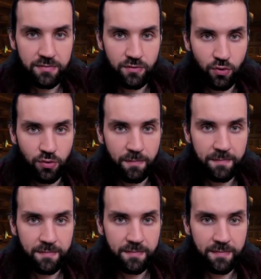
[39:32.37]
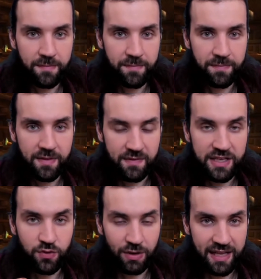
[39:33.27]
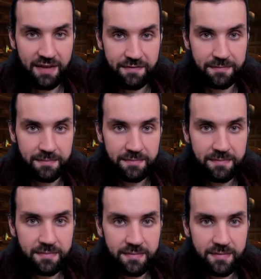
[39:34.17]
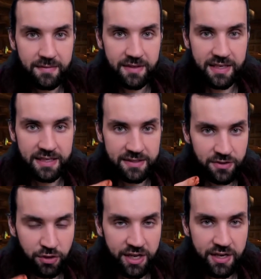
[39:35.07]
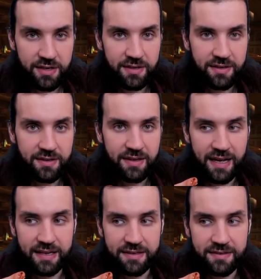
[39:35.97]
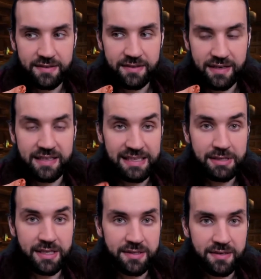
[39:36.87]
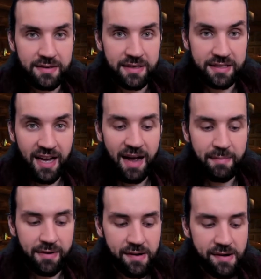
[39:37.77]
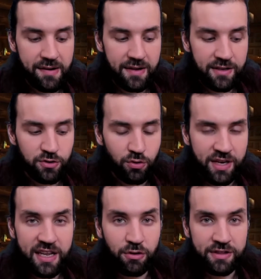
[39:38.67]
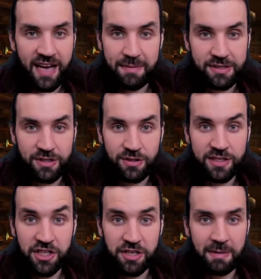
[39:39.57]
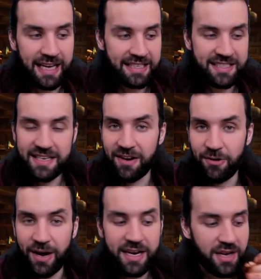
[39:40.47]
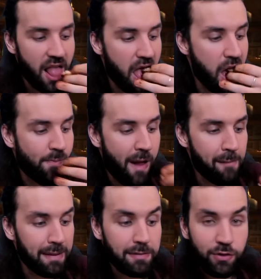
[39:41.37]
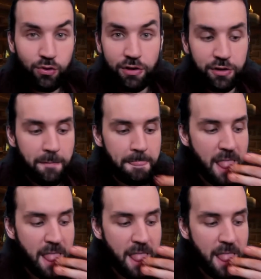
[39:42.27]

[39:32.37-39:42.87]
to this one life, is unique and it's limited in time. So killing your time is such a bad idea, right? But we'll do it.